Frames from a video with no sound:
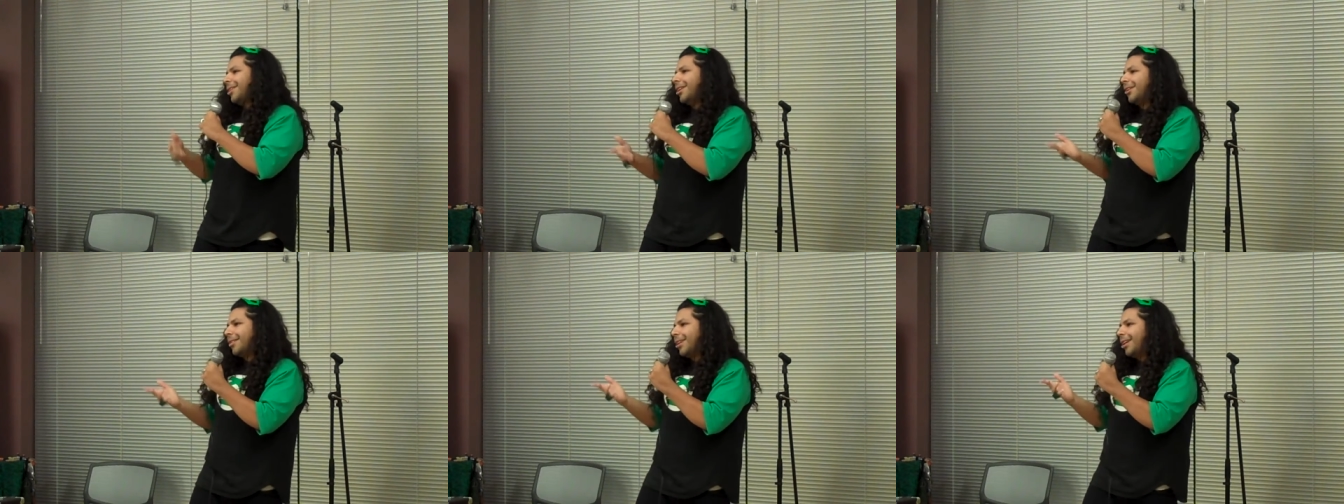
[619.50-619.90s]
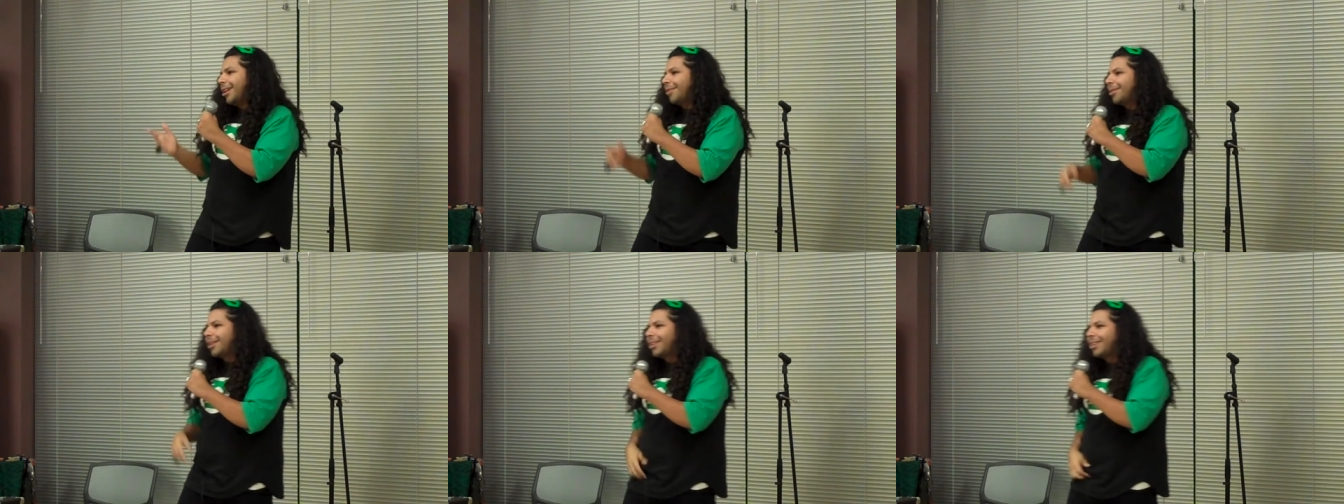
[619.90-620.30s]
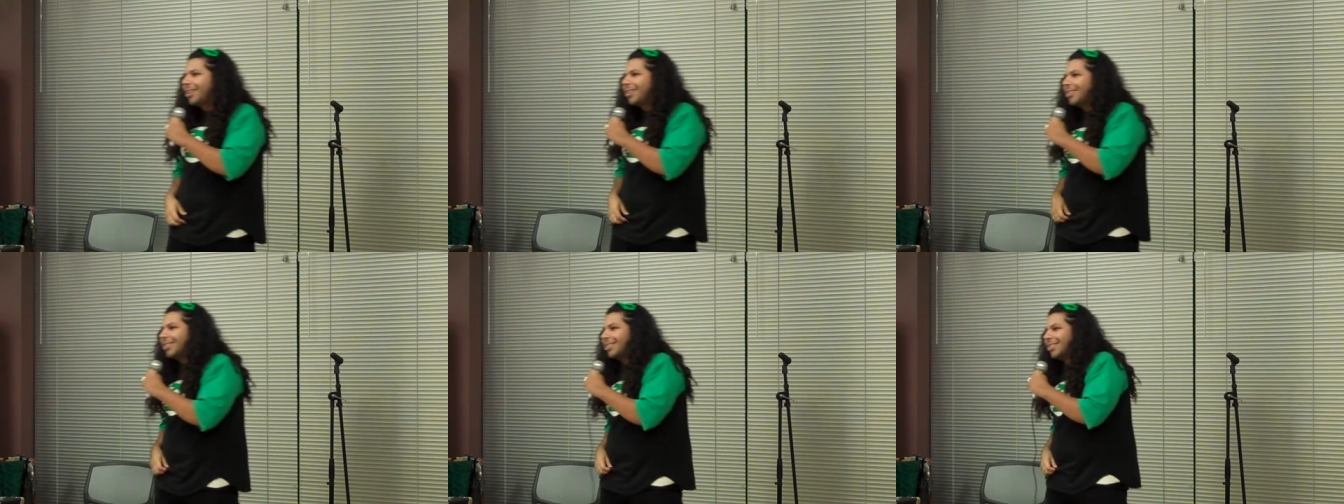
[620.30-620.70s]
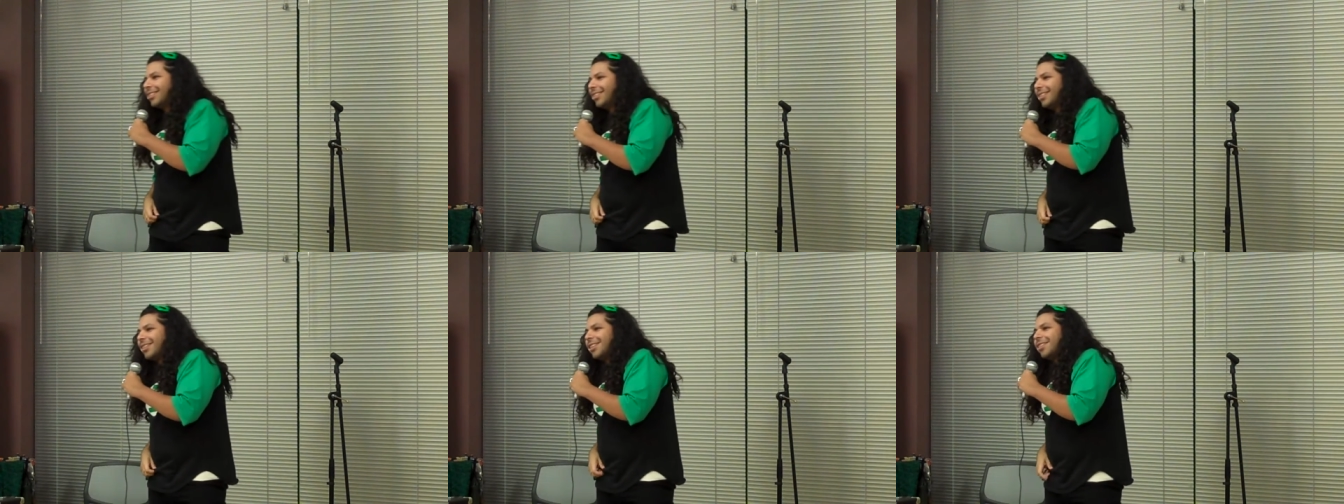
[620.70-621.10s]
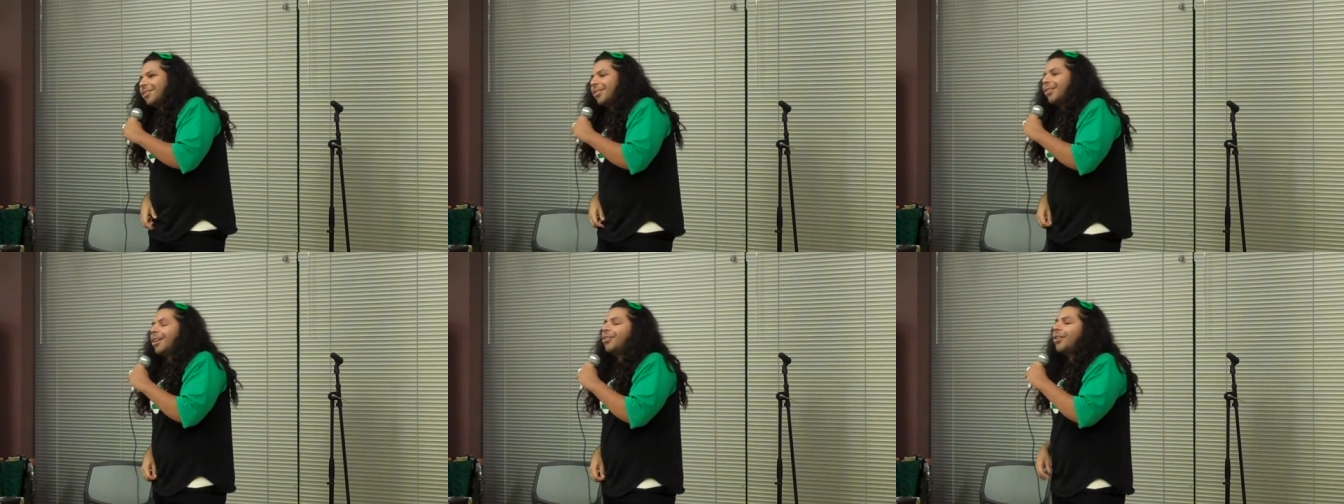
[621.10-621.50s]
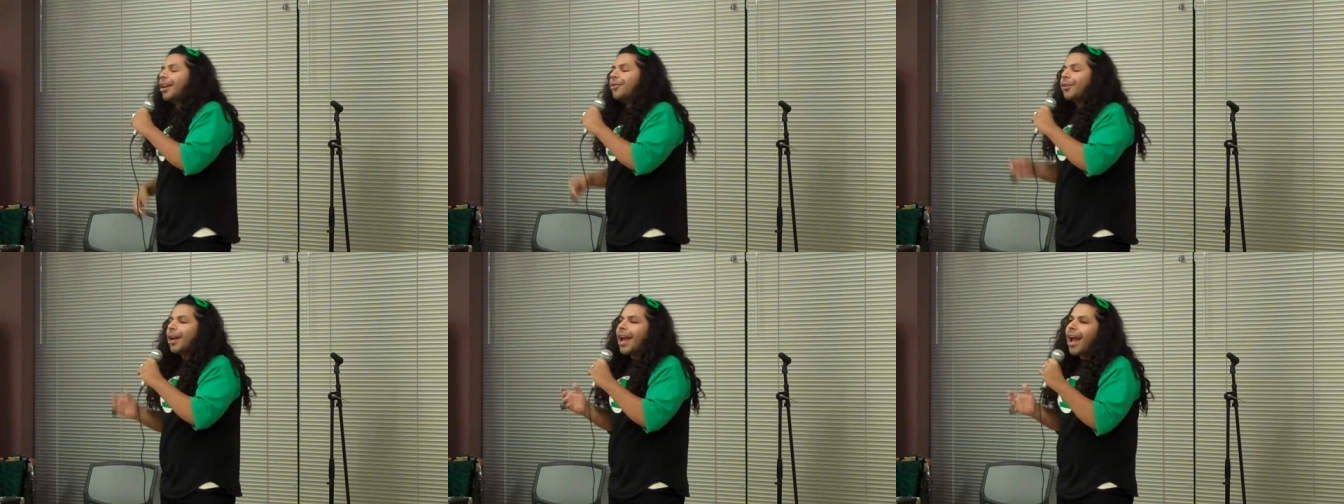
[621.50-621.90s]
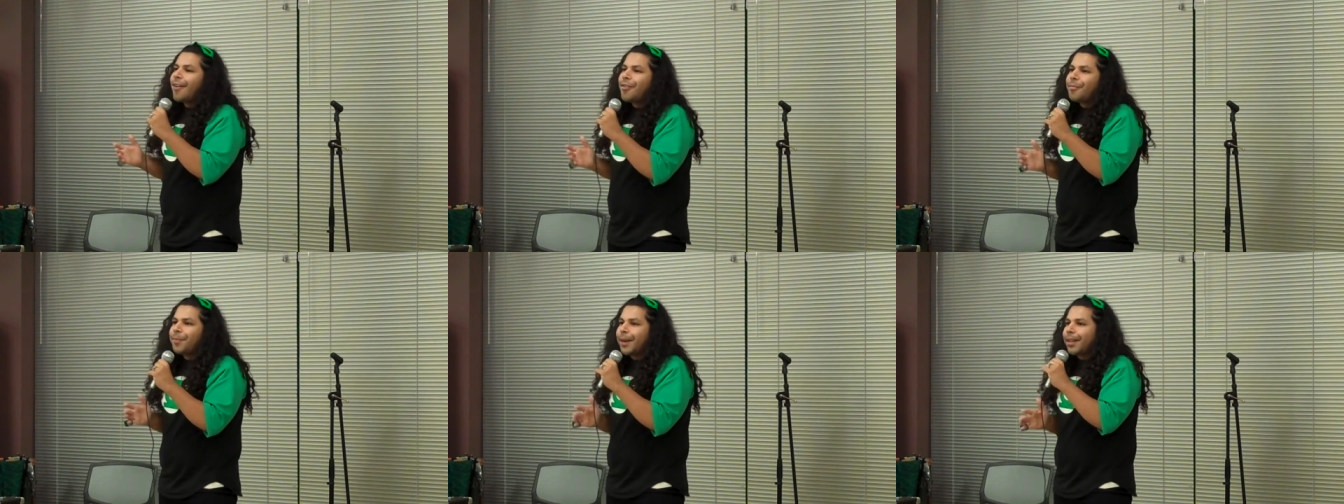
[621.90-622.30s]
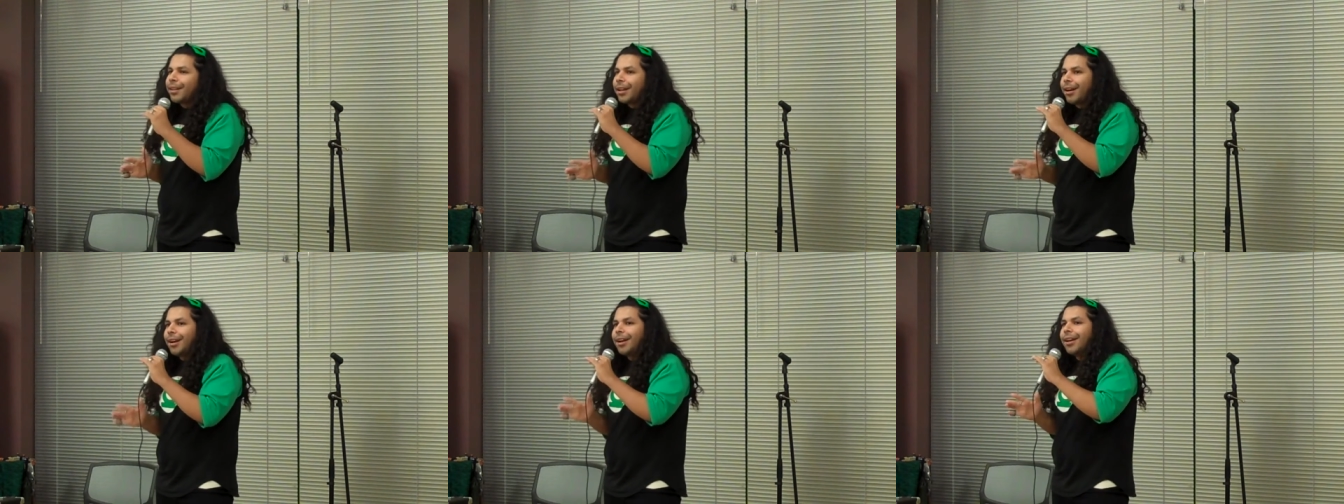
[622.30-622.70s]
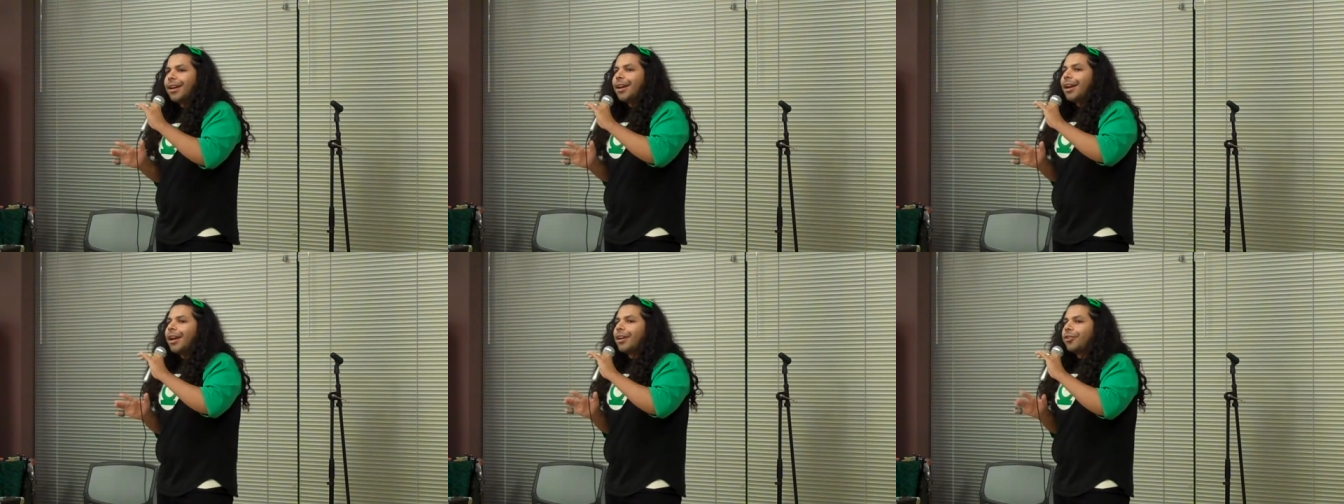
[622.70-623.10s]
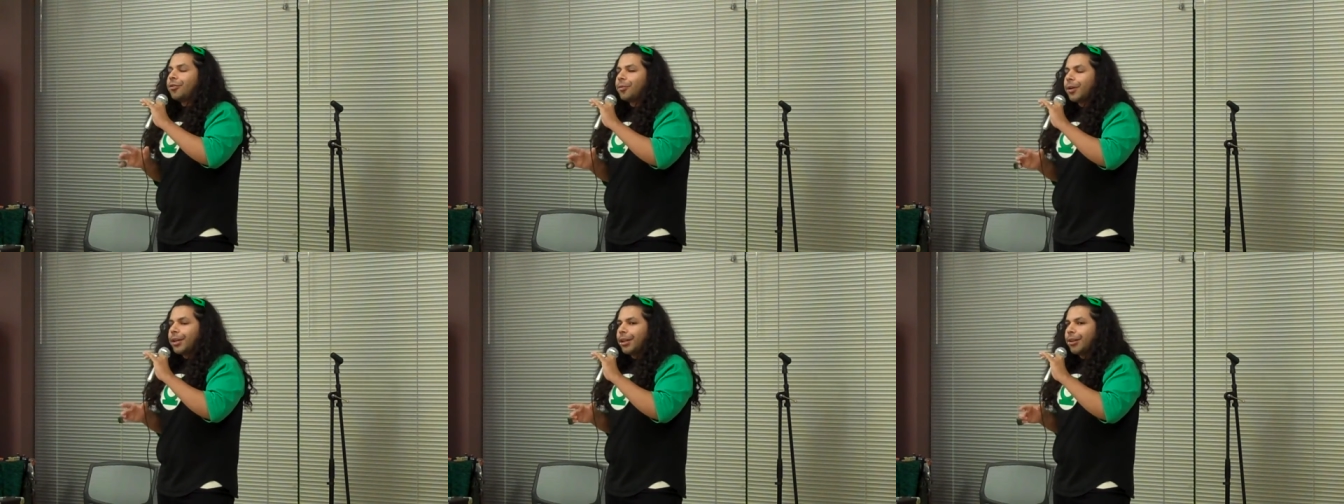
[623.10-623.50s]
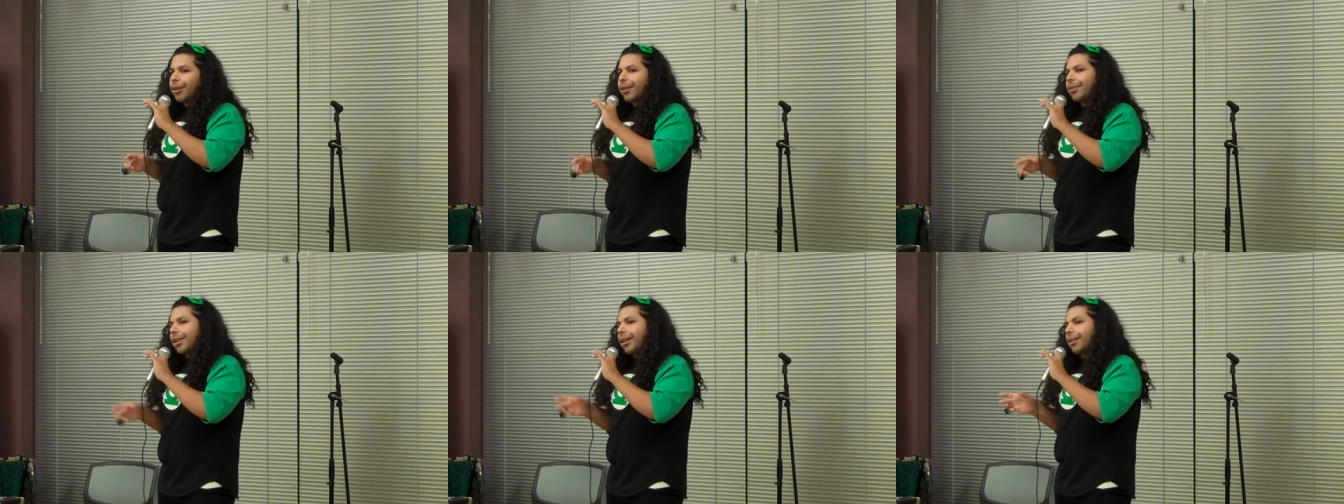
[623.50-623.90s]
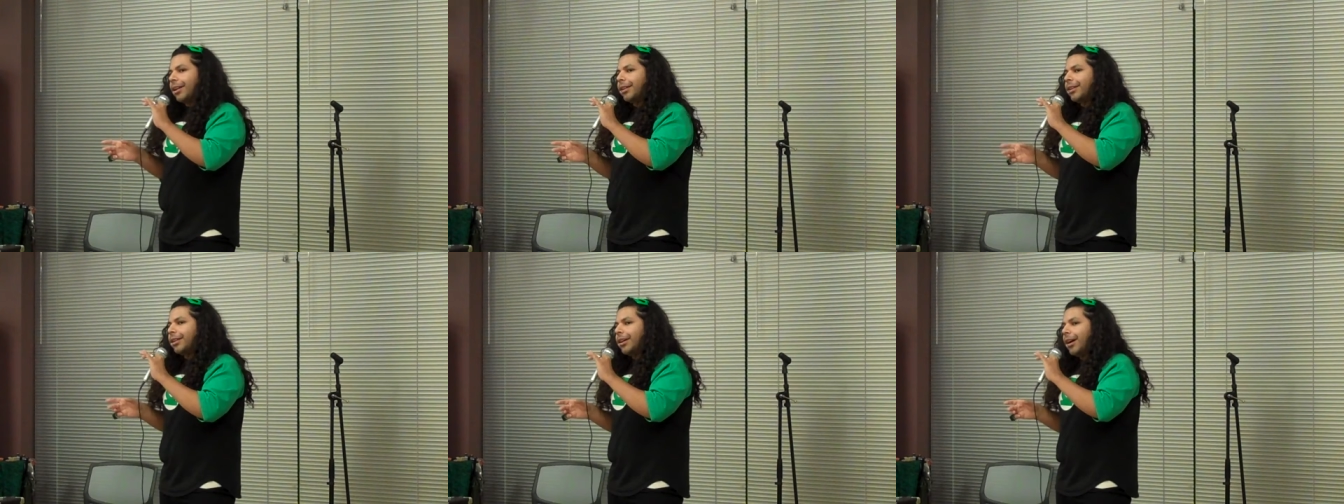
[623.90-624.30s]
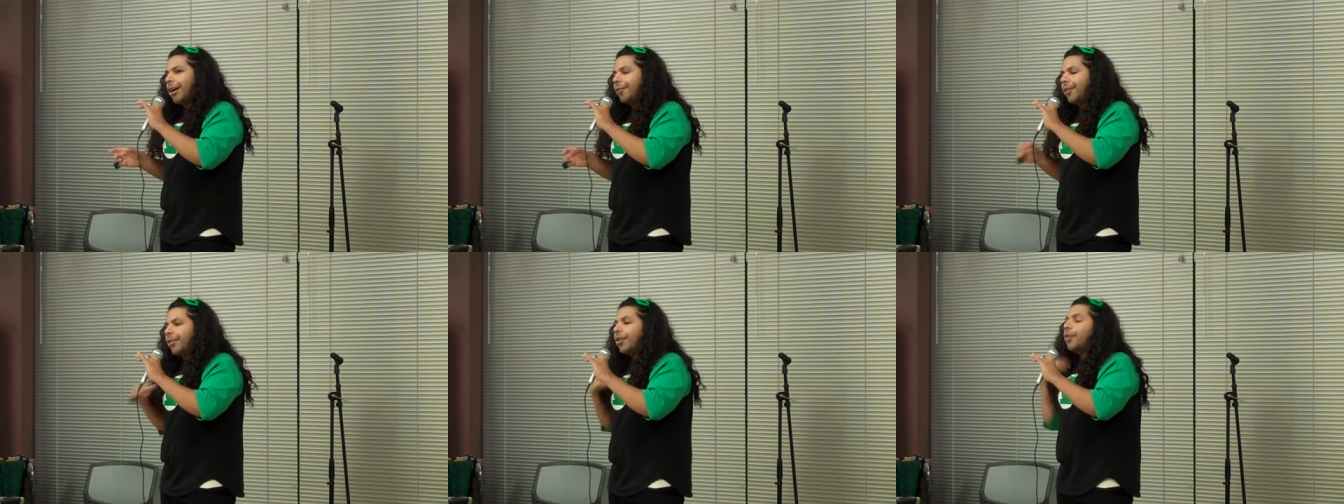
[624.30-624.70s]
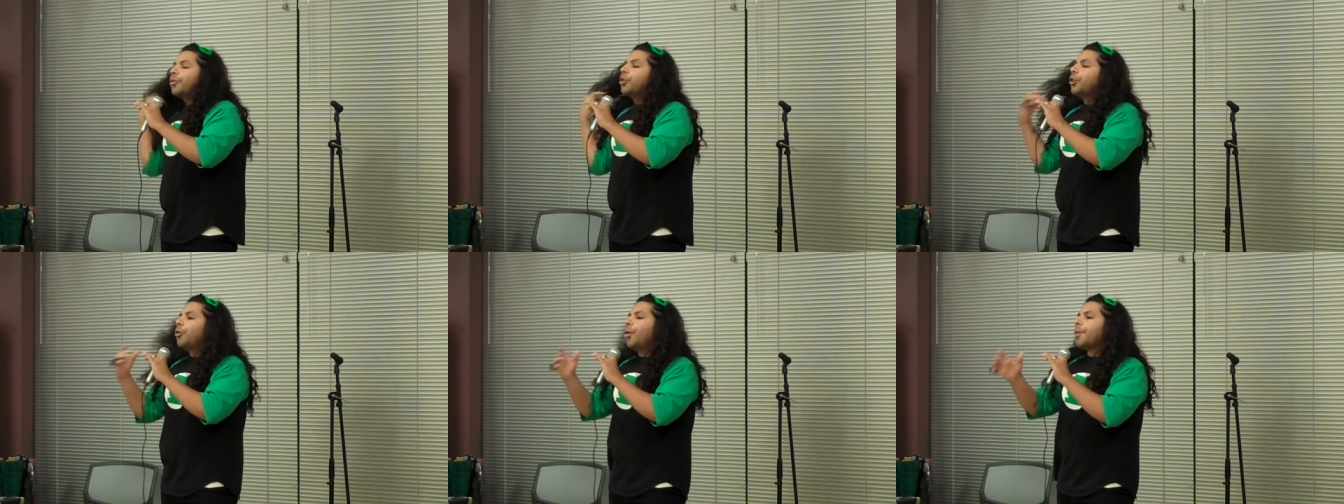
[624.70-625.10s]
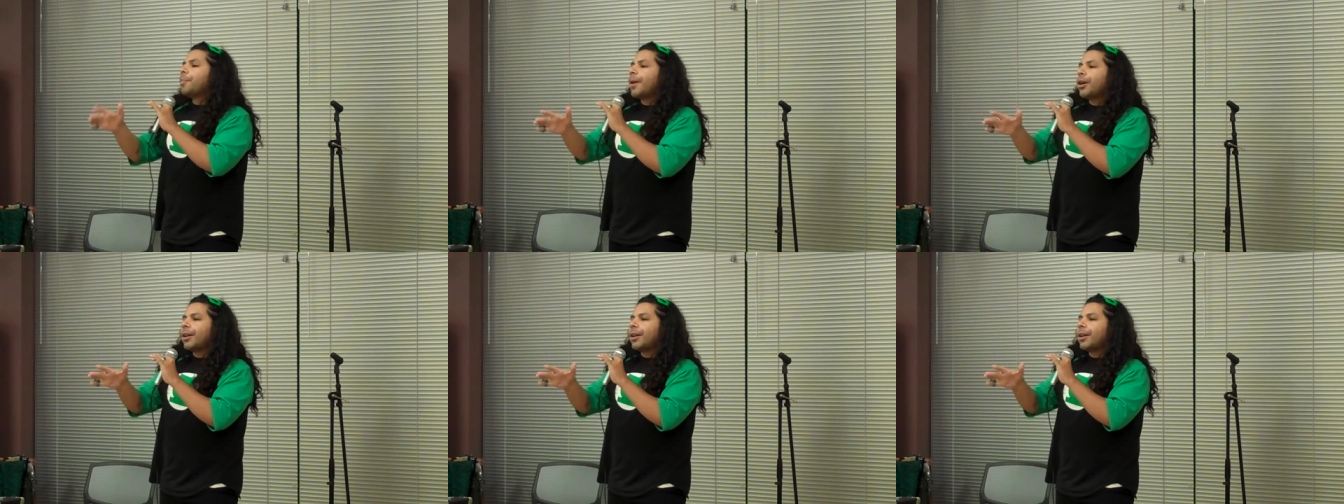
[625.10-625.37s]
You knew that. But honestly, if you haven't been there, it's really cool. It's kind of like The Office. Do you know what?